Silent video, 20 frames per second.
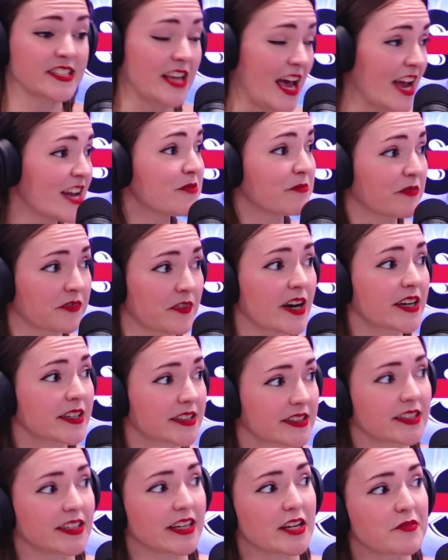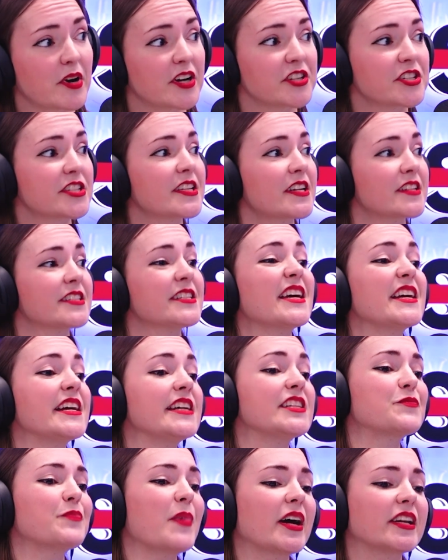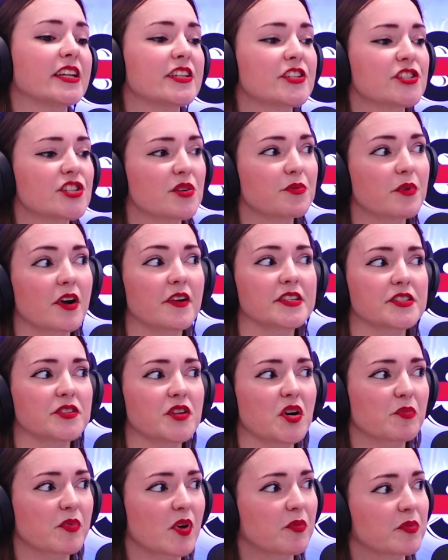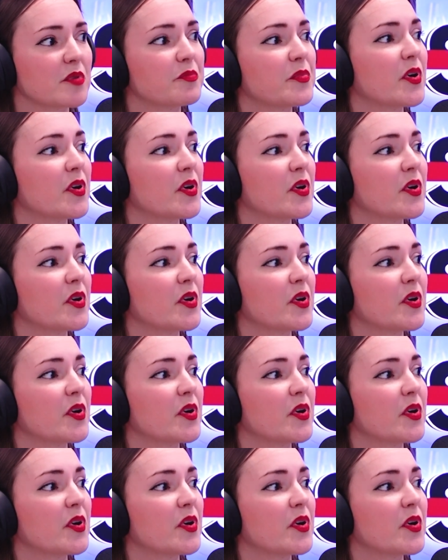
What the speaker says: Same, frankly. But I just had to say, it's managed, don't worry, it's not a problem.